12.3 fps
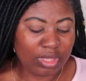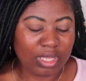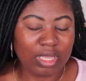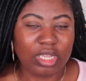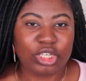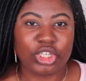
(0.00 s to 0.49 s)

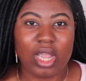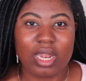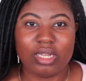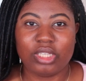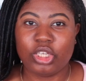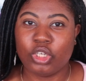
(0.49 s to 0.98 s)
the
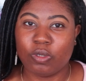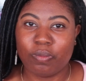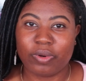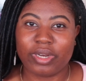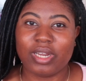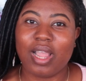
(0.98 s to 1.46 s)
Charlotte
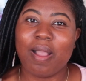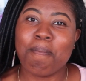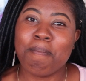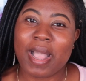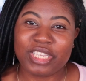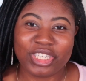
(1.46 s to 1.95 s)
Tilbury
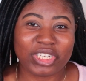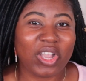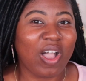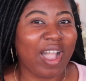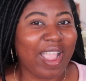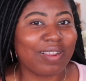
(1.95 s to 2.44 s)
Magic
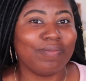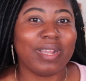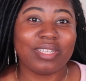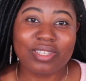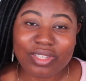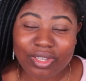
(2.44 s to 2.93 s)
Eye
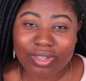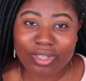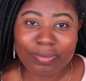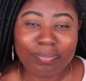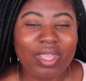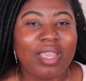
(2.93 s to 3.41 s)
Rescue.